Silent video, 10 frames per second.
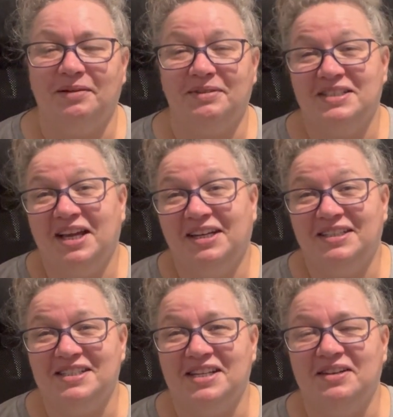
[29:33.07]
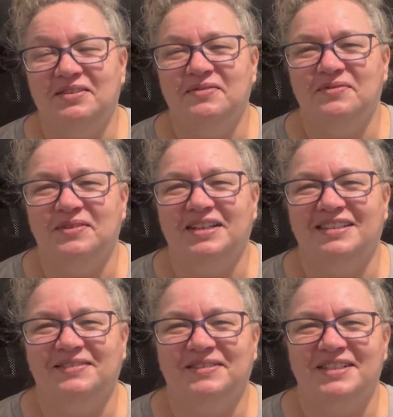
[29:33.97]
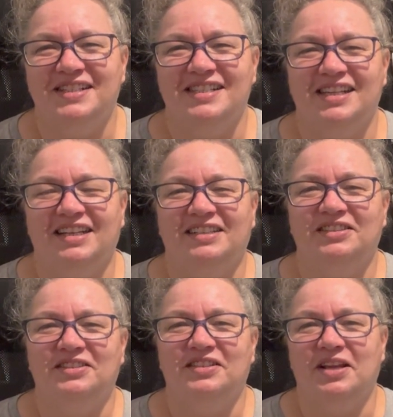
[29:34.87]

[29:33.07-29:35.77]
I'm excited to see what she's sending